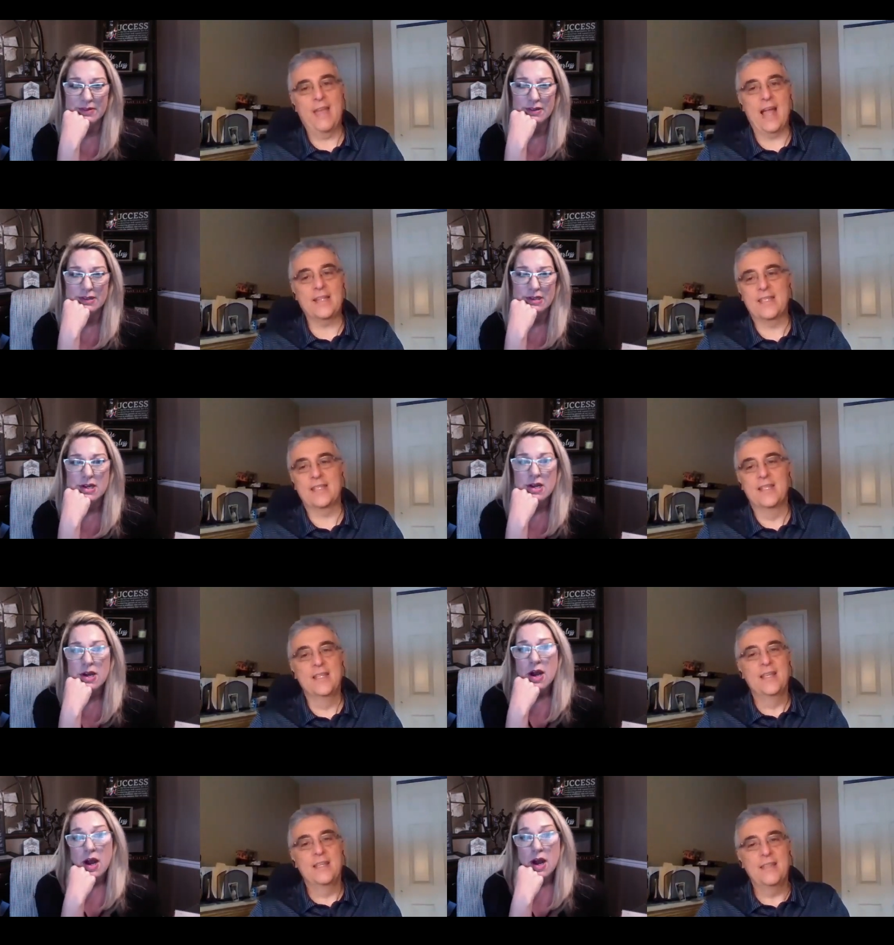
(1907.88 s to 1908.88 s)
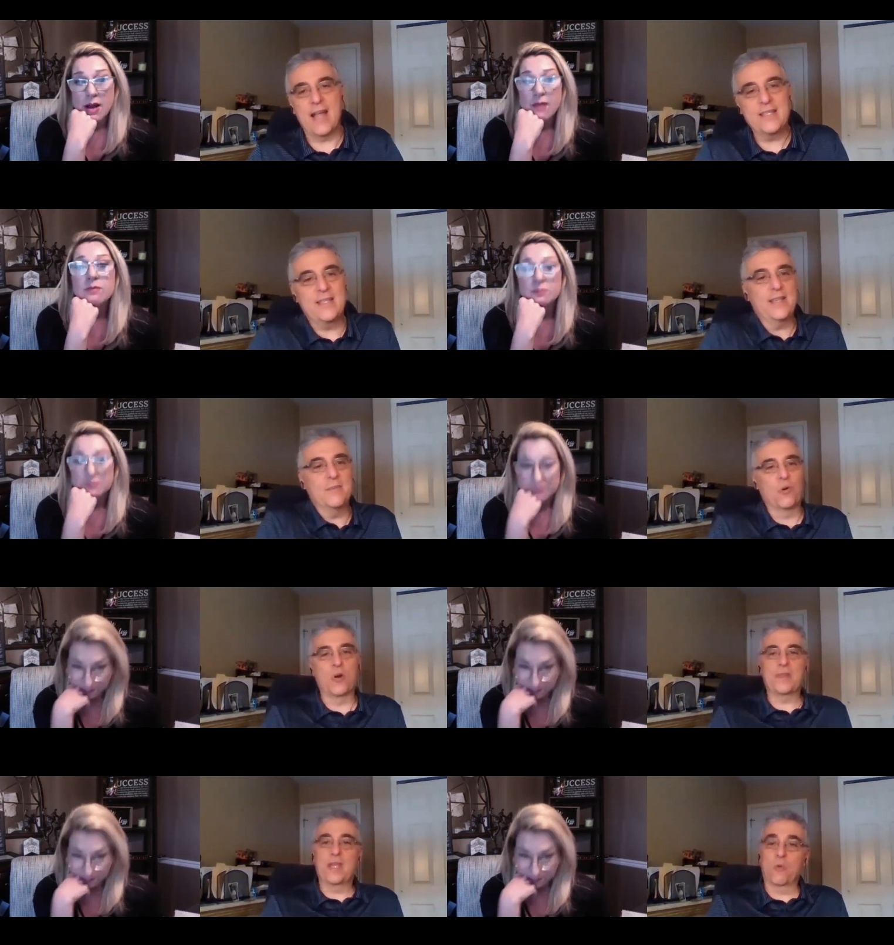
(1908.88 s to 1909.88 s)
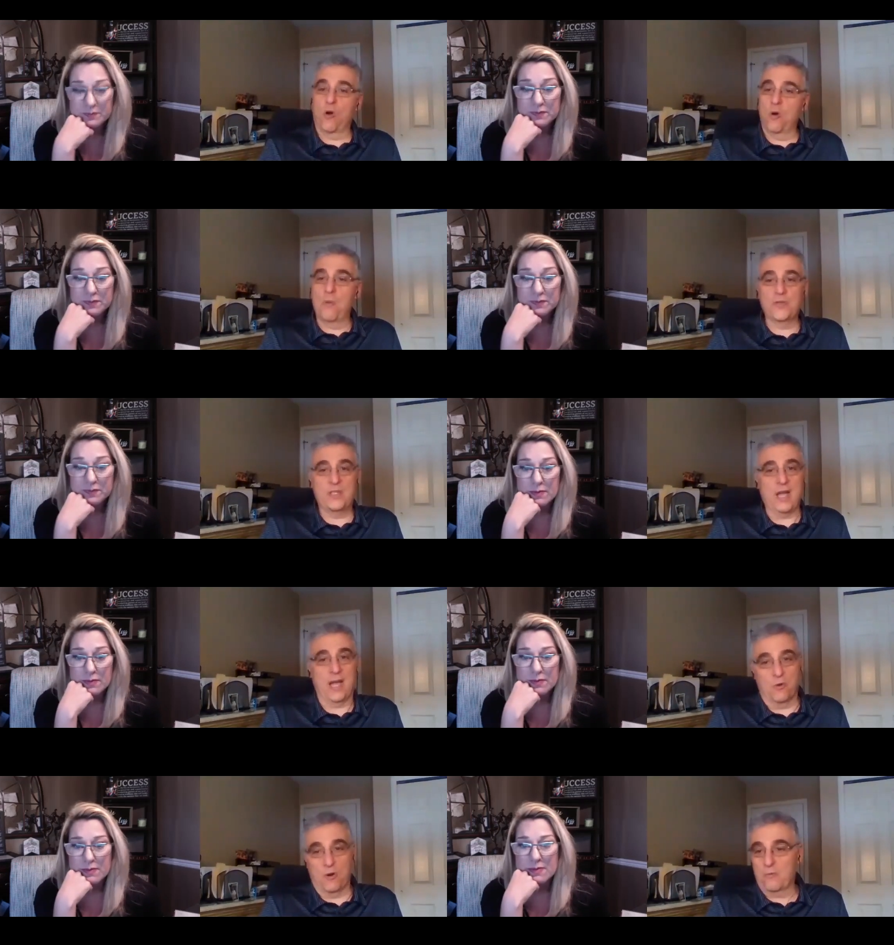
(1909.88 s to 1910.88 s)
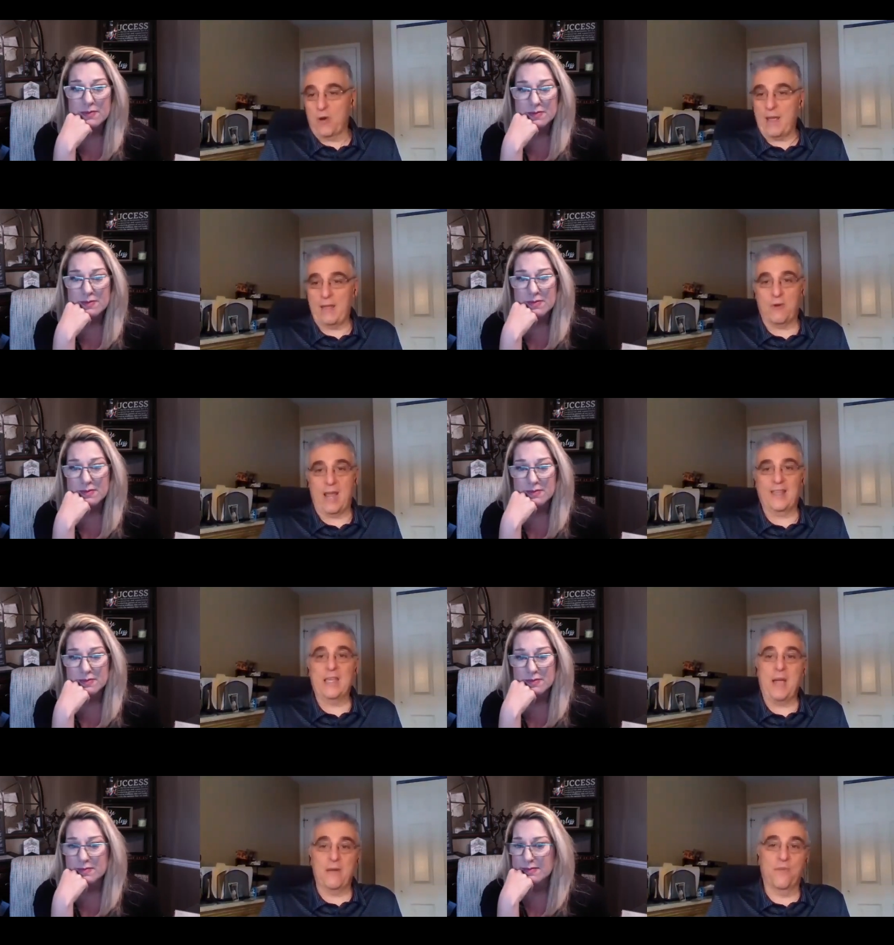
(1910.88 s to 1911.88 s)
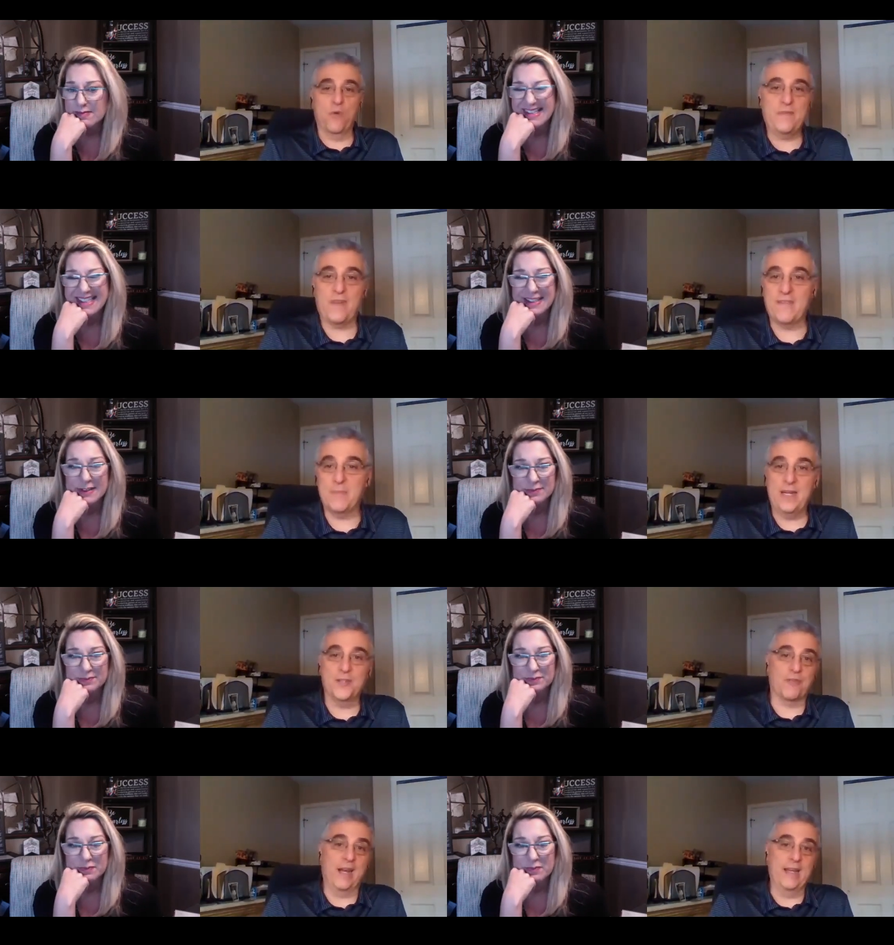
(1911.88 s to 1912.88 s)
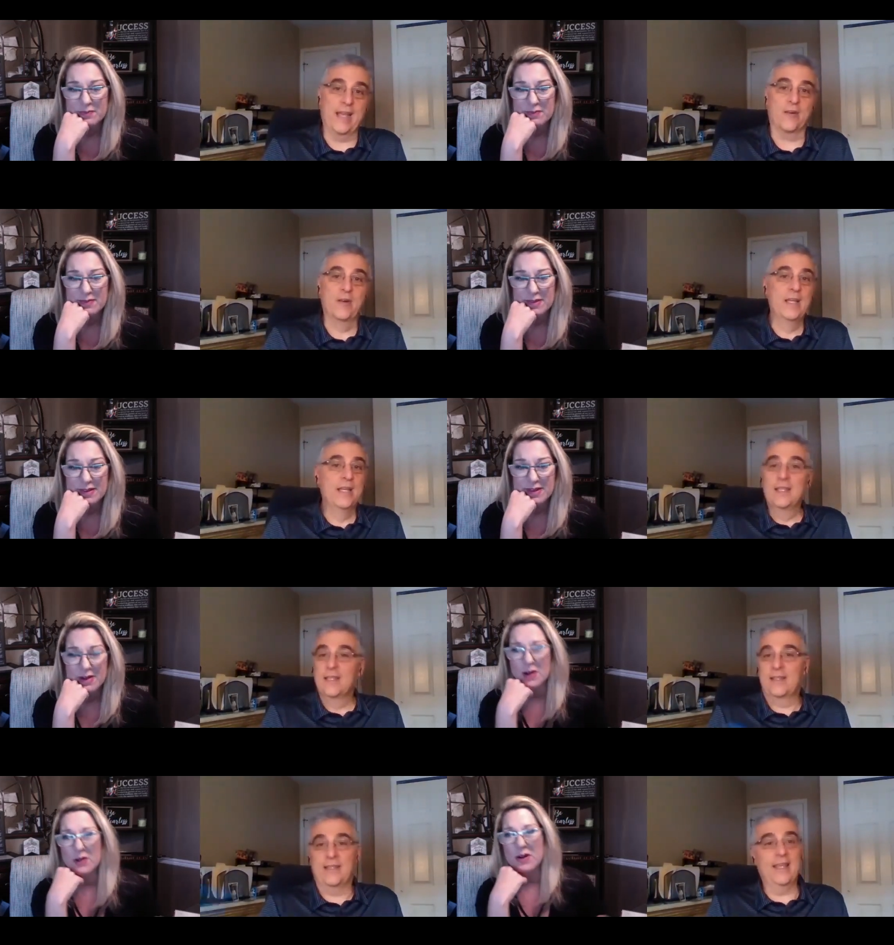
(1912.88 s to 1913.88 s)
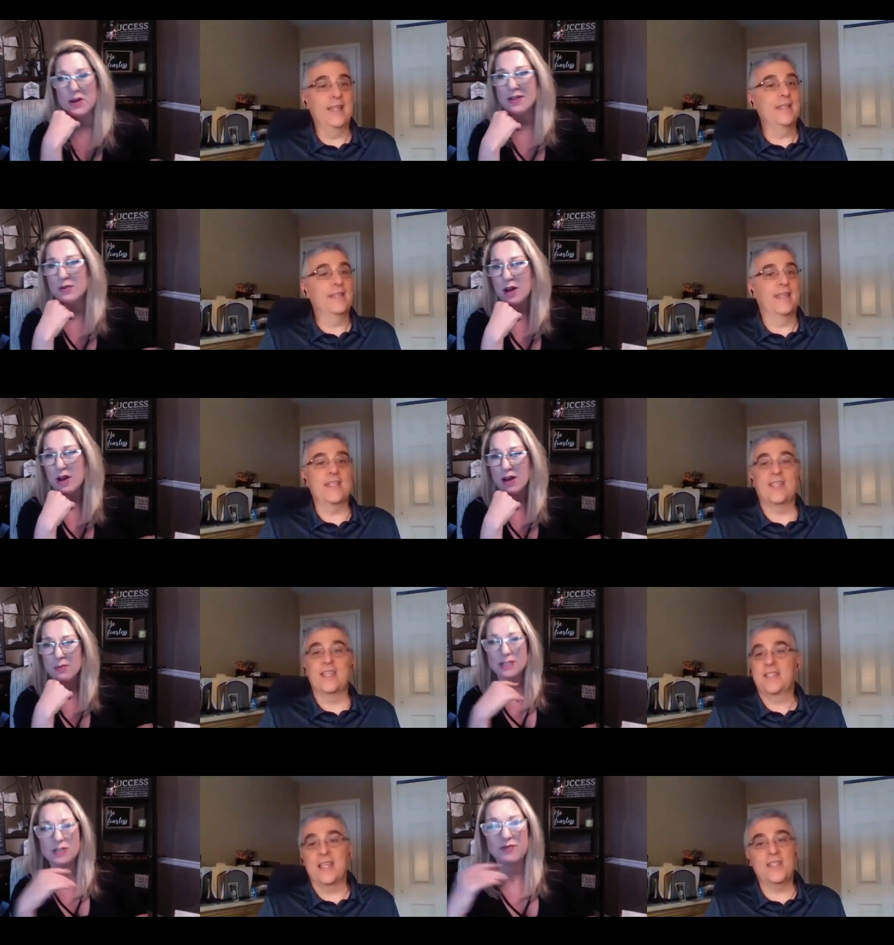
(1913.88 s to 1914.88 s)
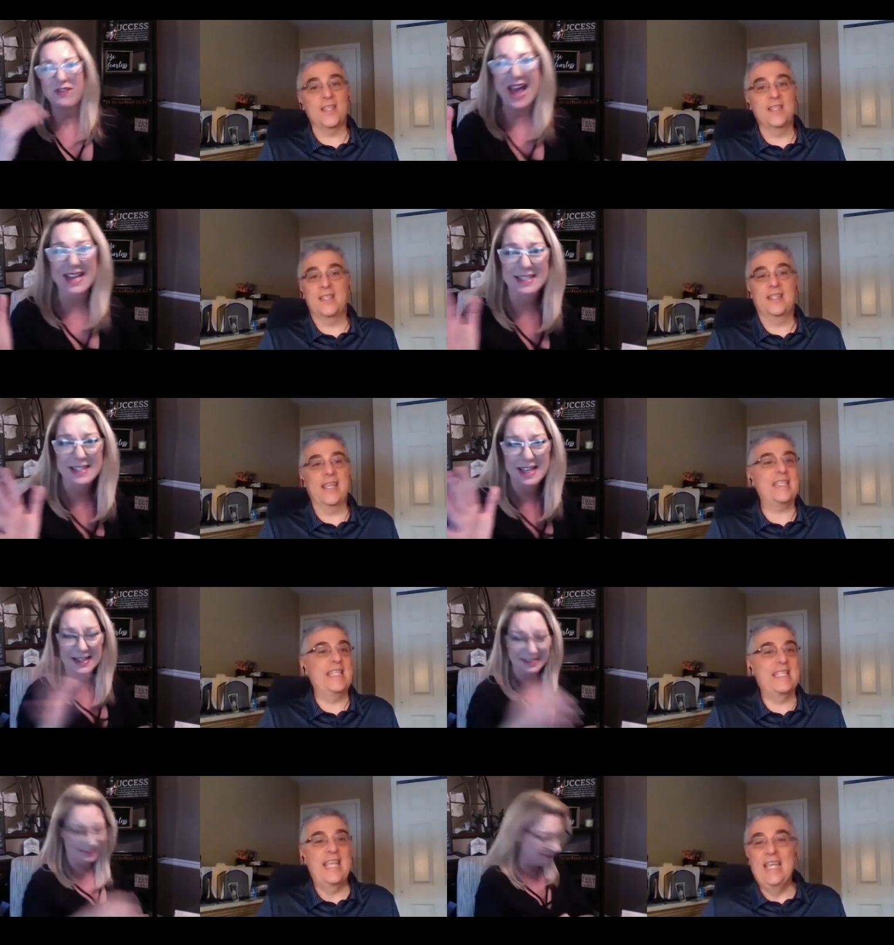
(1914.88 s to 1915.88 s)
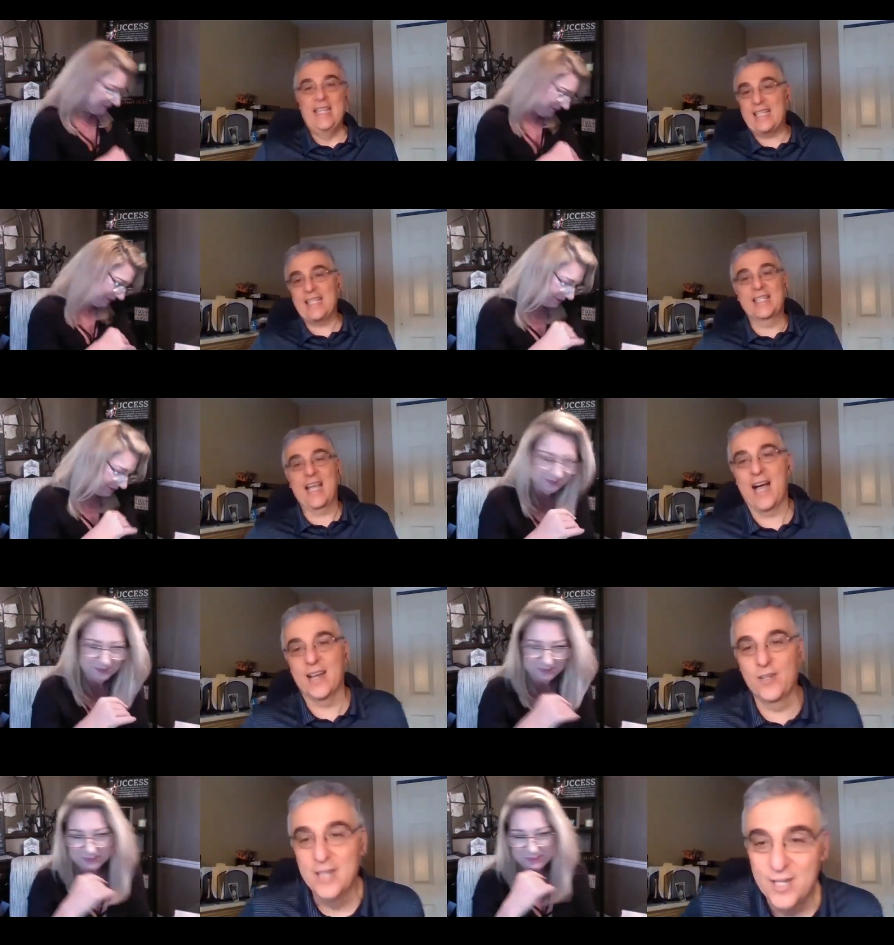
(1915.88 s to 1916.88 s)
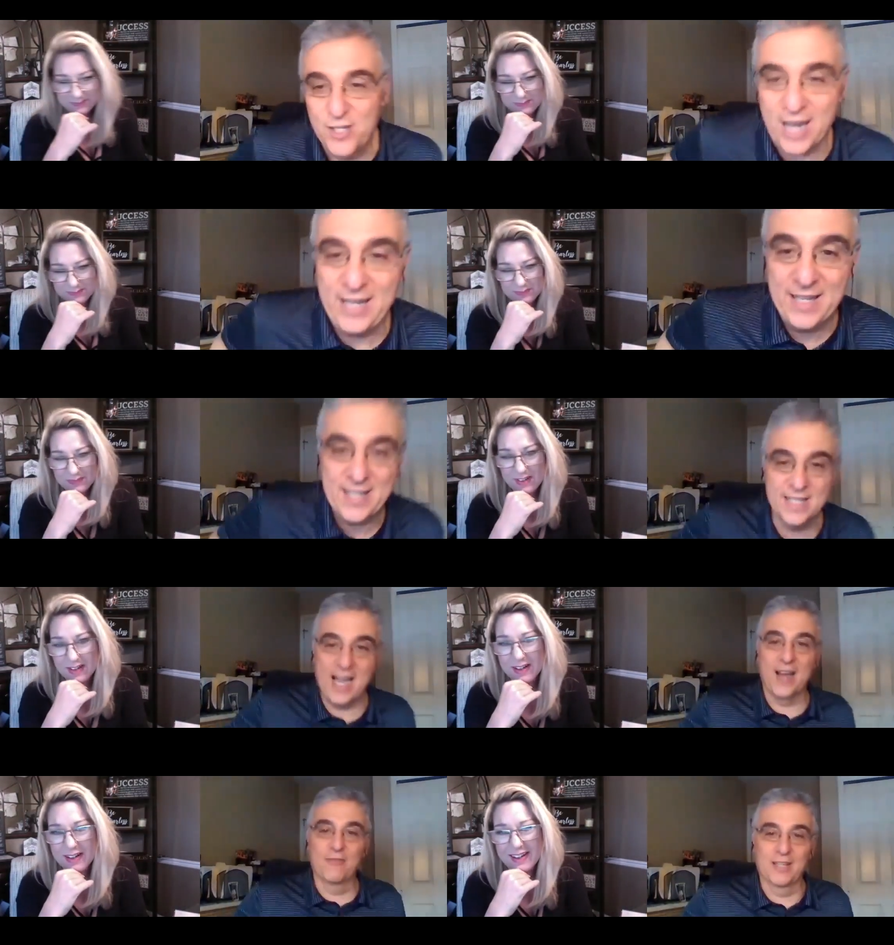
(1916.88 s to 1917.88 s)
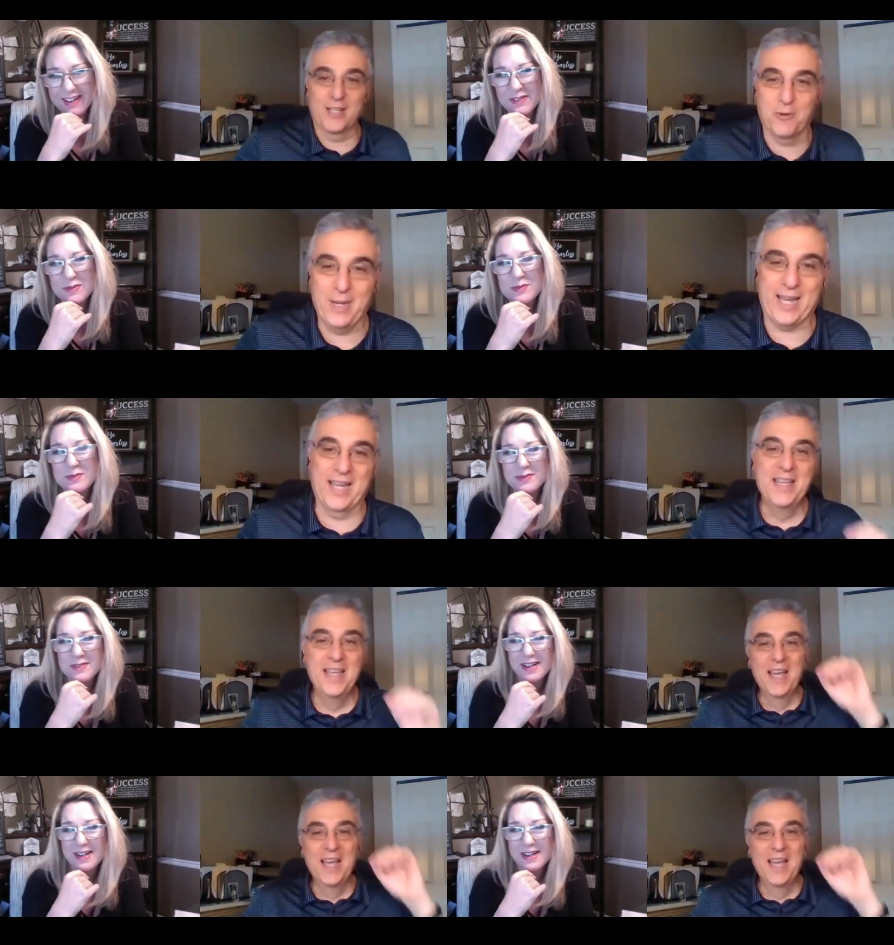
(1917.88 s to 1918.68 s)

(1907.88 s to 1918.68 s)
Speaker 1: that's that's the important thing. We're almost done. We're up. We're at, we're at like about forty-five minutes right now.
Speaker 2: All right. Well, I'll be. This is this
Speaker 1: is this is this has gone, Jenny, this has gone really quick.